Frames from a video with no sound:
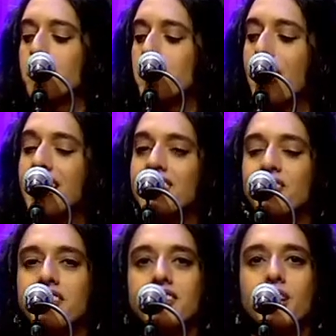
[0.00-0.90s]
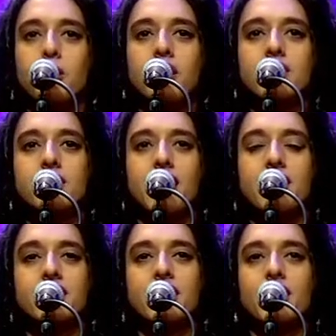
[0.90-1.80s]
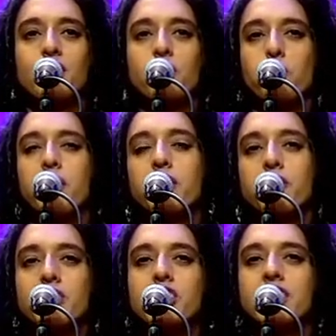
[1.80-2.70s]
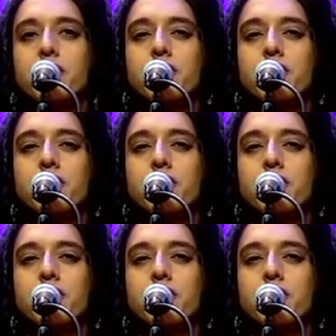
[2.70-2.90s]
paint on the sidewalks, asking what your vision of